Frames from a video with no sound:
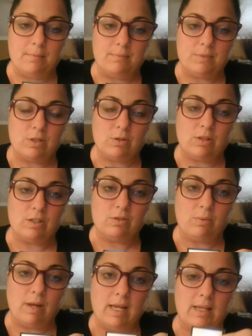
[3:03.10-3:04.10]
So this
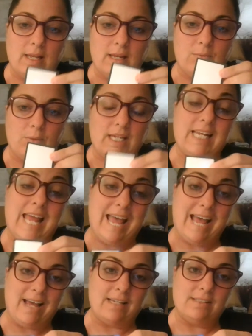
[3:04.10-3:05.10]
way we can
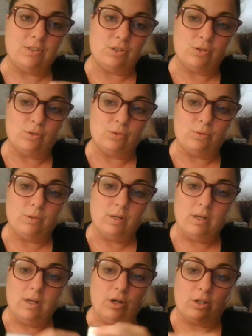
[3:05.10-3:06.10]
add to
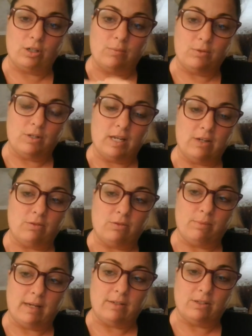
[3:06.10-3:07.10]
her communication
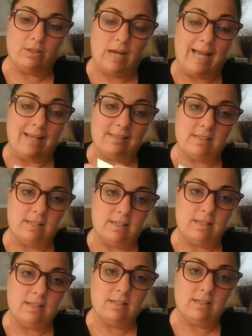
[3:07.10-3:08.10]
binder as
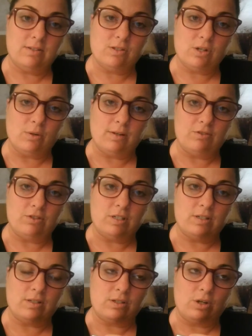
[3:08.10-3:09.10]
needed. So if
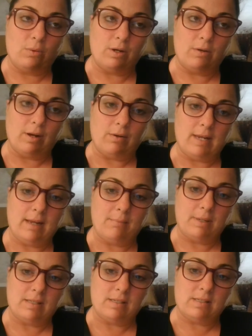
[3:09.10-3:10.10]
she's going around
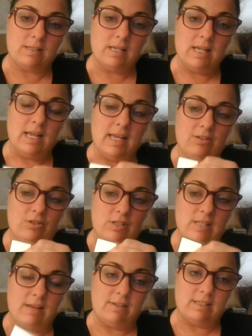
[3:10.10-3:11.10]
campus and
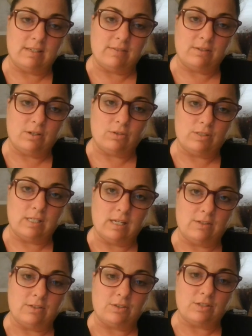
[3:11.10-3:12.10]
she's having difficulty
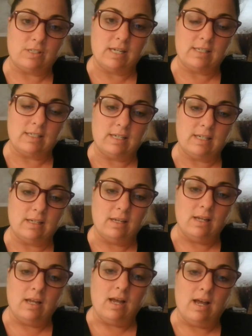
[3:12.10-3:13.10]
understanding,
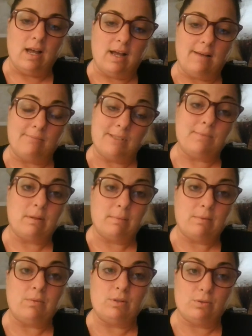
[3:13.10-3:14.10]

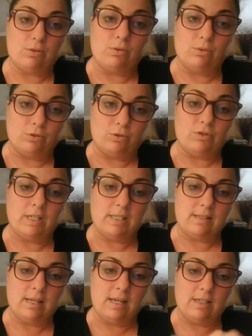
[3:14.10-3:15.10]
sometimes we use Google
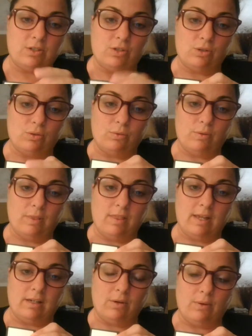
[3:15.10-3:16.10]
Translate to
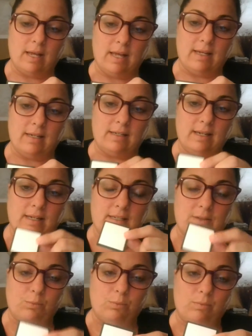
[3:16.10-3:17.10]
then go ahead and
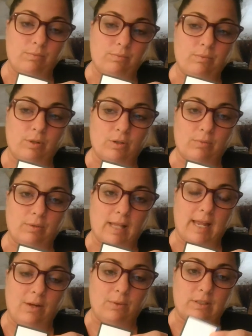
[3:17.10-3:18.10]
in her
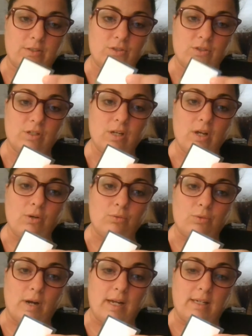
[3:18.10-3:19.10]
language
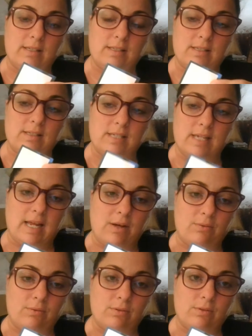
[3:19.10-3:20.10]
write
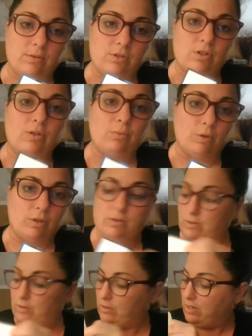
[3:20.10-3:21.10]
down certain
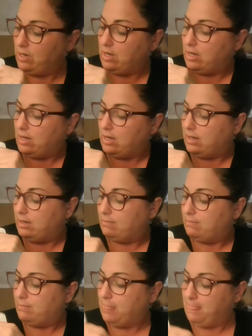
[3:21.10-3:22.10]
words
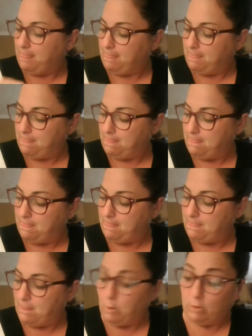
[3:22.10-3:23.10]

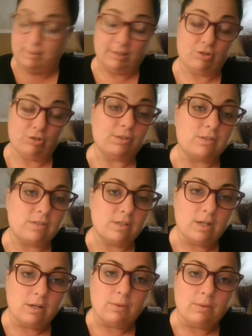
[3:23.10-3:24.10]
or pictures,
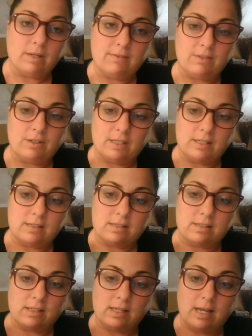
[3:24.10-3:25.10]
whatever it is
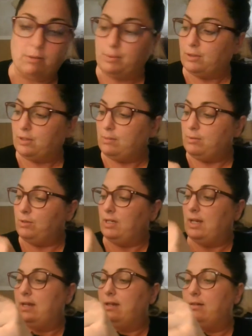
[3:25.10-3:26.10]
to help her
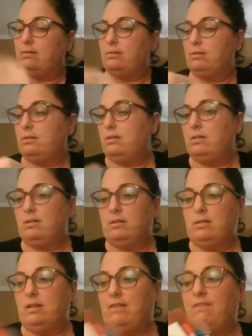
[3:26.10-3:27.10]
communicate
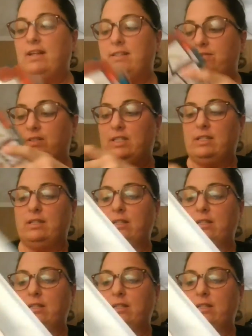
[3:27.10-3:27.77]
effectively.